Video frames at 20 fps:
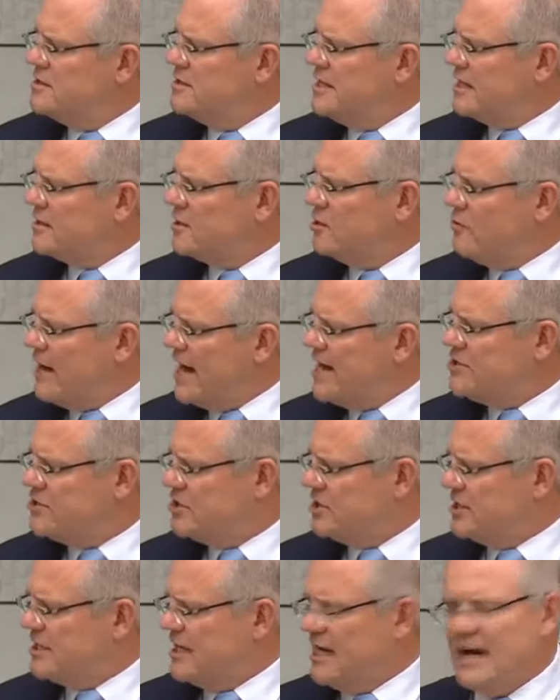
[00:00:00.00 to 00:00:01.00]

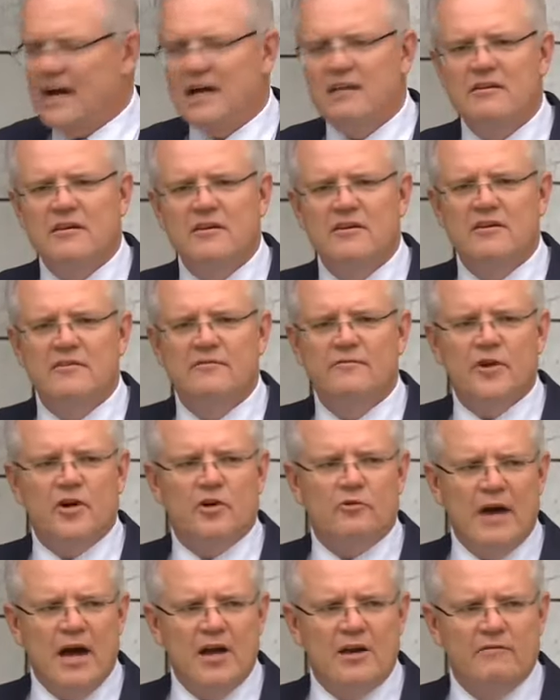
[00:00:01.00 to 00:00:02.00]
declaration card for
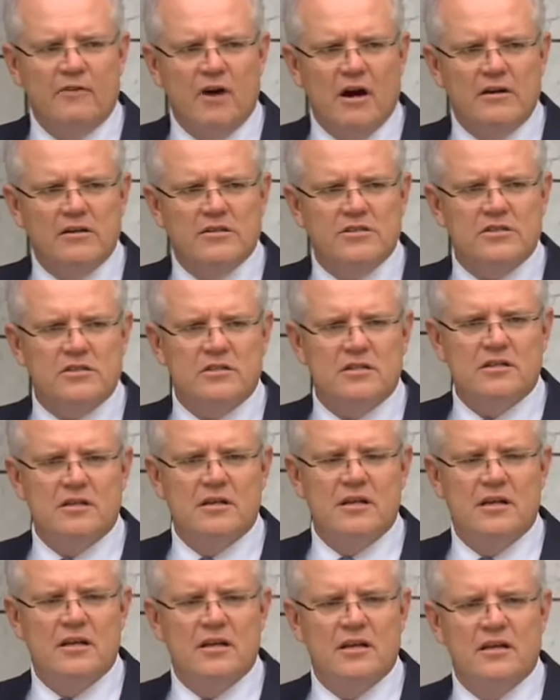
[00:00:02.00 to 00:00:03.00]
coronavirus.
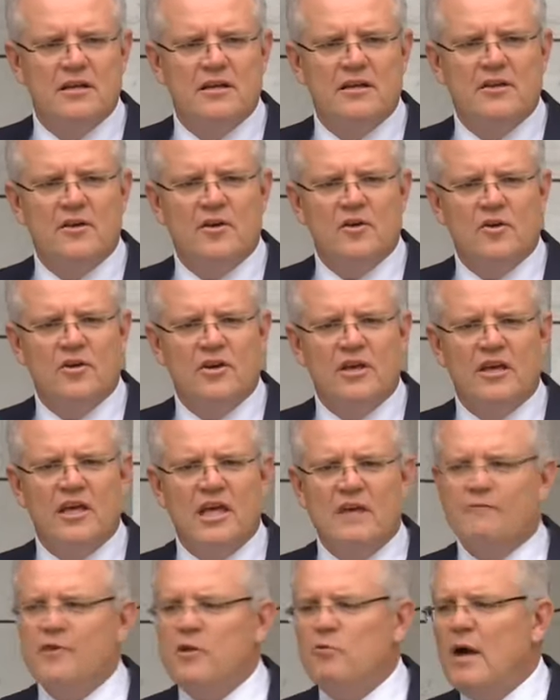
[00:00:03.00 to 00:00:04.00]

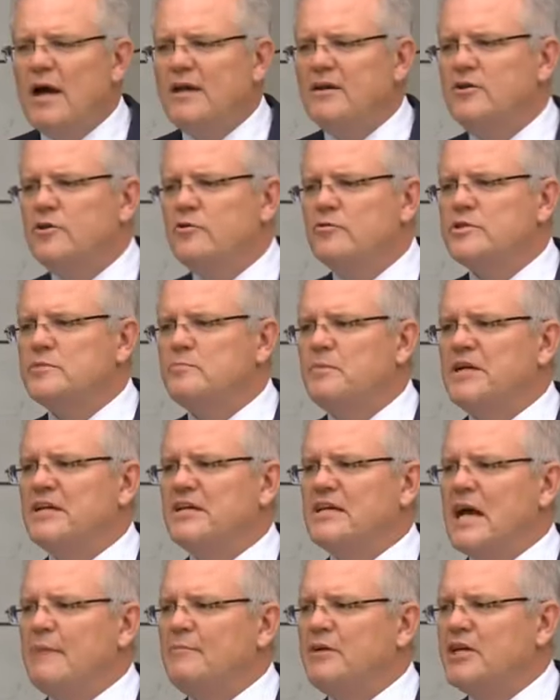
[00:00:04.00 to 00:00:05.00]
Everyone who has
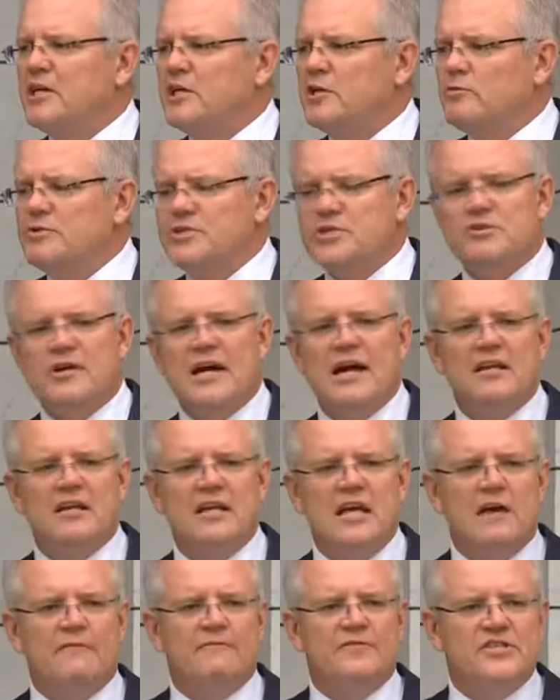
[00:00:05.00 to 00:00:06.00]
been coming into
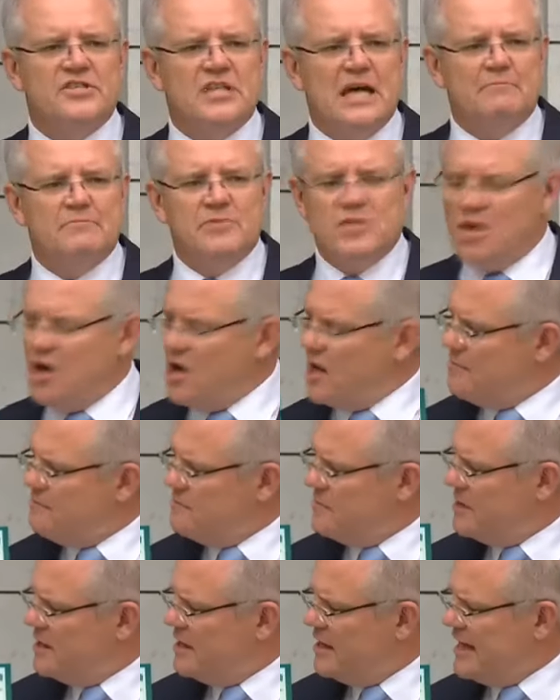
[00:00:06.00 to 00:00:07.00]
Australia now for some
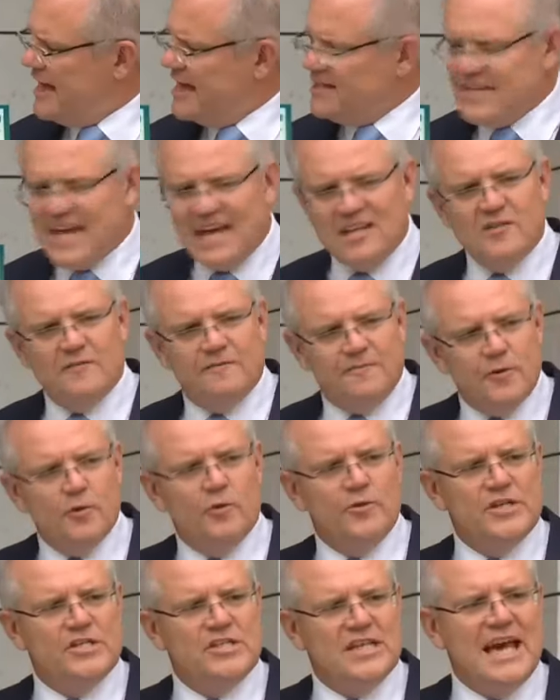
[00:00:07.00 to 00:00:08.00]
time has had to
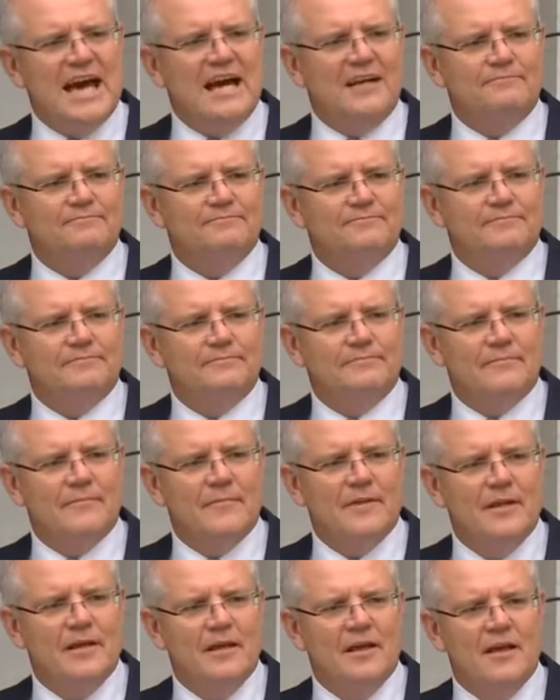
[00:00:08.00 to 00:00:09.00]
fill this out.
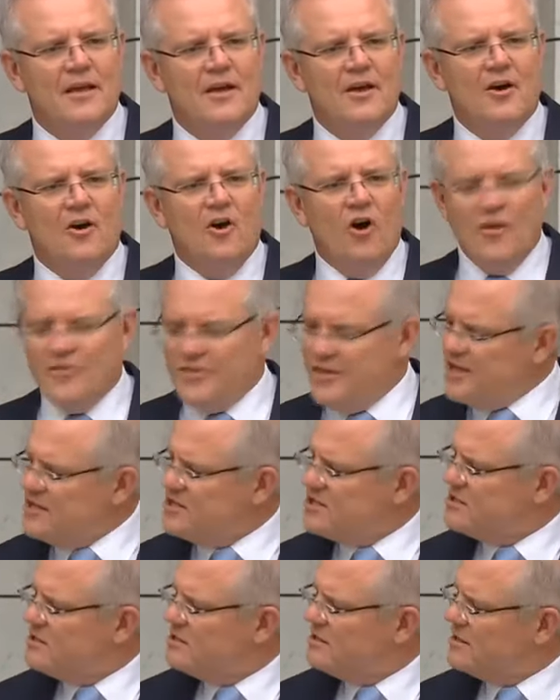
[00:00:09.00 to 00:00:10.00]
On
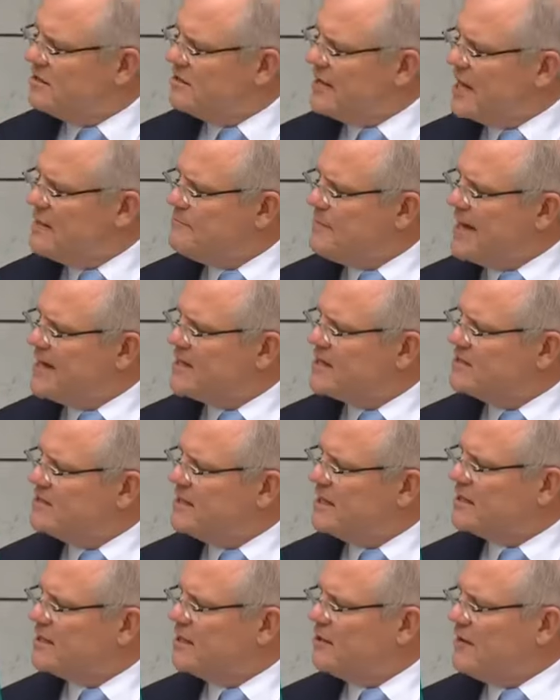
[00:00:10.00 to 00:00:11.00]
this, they make a
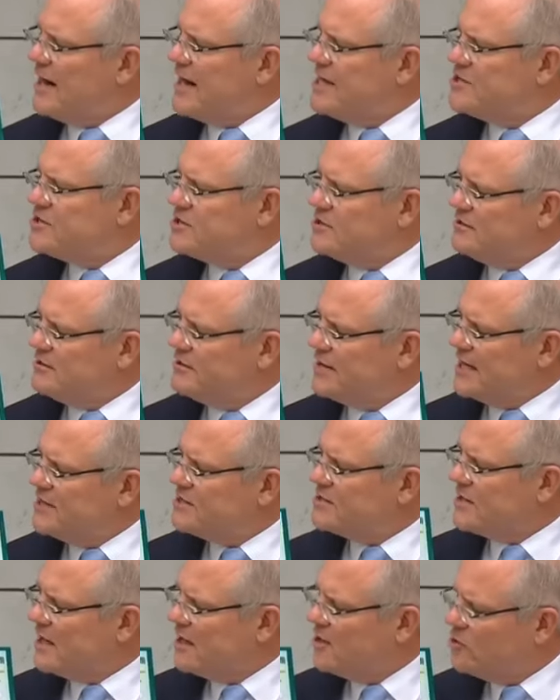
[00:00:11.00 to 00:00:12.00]
declaration.
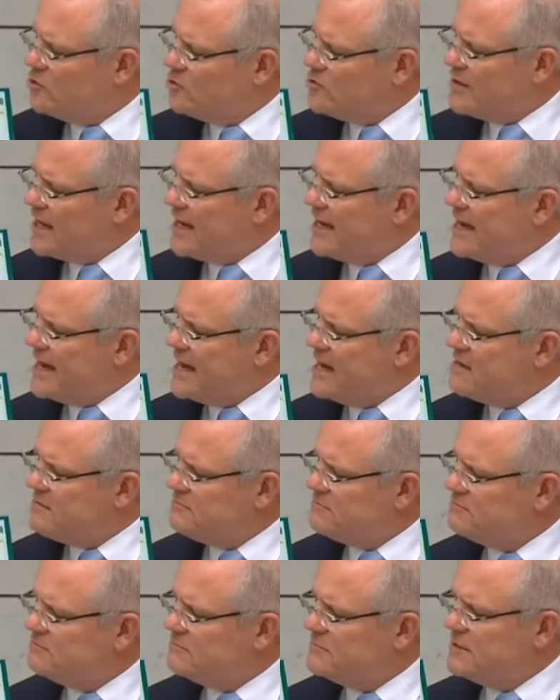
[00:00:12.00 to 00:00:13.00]
They say who they
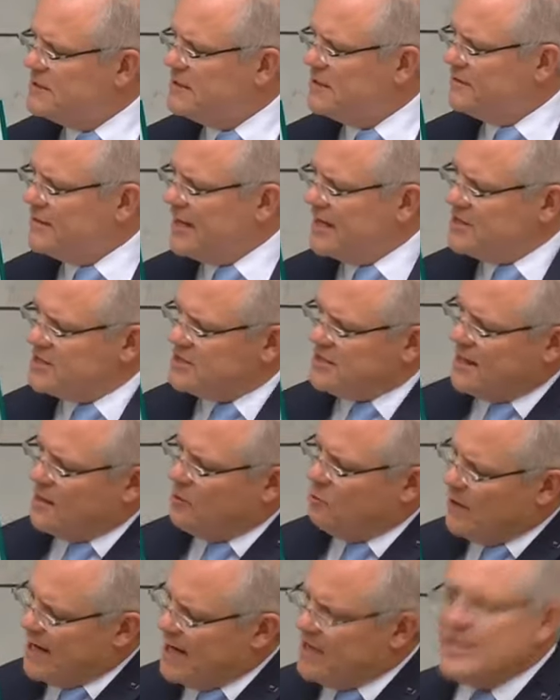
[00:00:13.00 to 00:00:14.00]
are, they
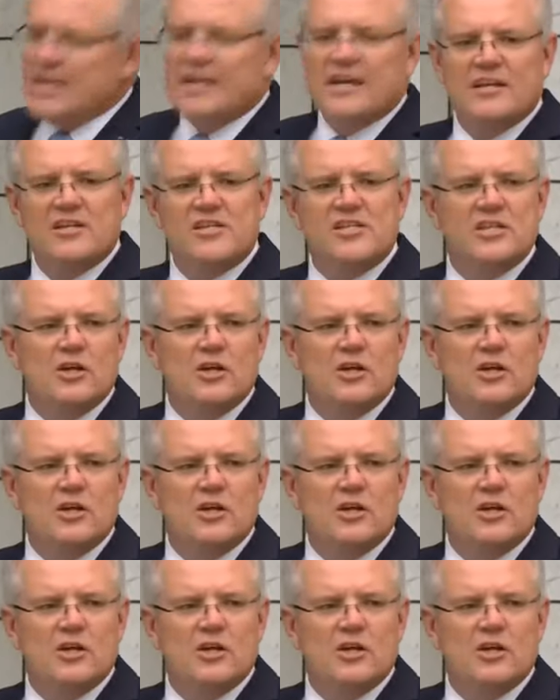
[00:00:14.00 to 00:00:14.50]
say where they're going to